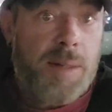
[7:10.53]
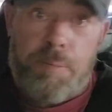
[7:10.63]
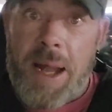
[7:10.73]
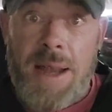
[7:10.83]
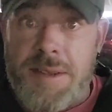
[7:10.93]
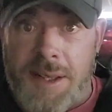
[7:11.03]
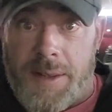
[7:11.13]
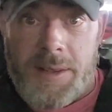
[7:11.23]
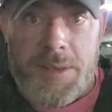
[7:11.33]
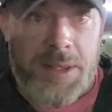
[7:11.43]
Boxing
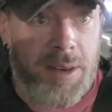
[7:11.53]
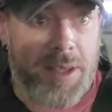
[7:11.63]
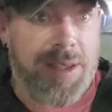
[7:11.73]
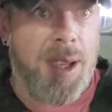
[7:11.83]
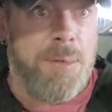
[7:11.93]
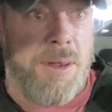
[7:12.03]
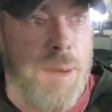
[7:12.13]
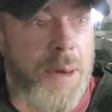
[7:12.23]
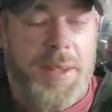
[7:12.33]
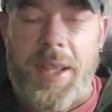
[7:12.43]
is a good example. I
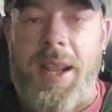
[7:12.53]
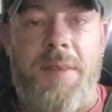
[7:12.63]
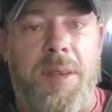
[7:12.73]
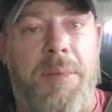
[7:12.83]
bought that heavy